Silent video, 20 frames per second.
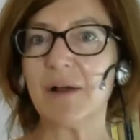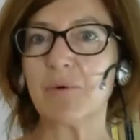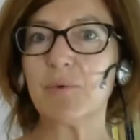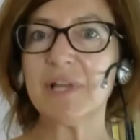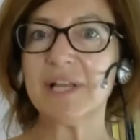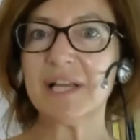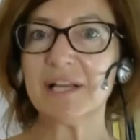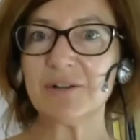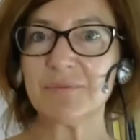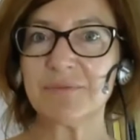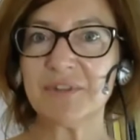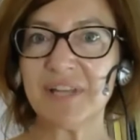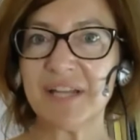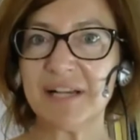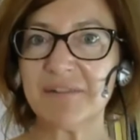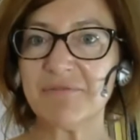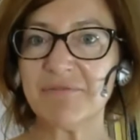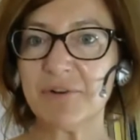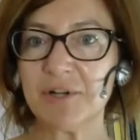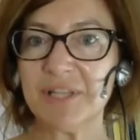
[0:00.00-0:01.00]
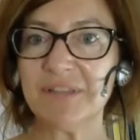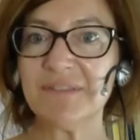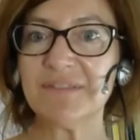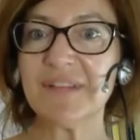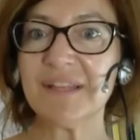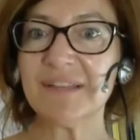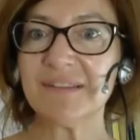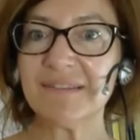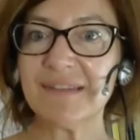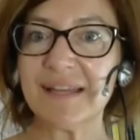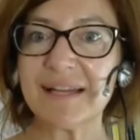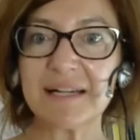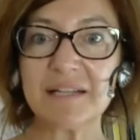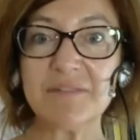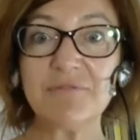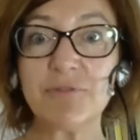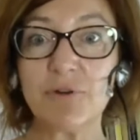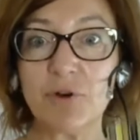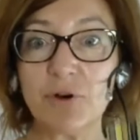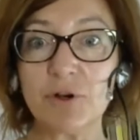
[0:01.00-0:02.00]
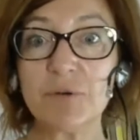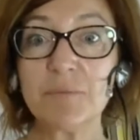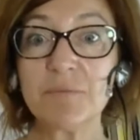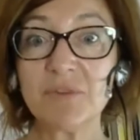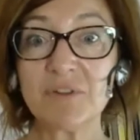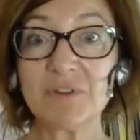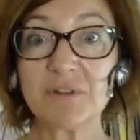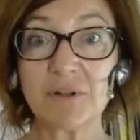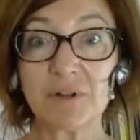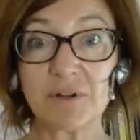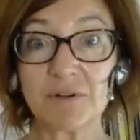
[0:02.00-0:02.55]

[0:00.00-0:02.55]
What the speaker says: We can observe, for instance, the reforms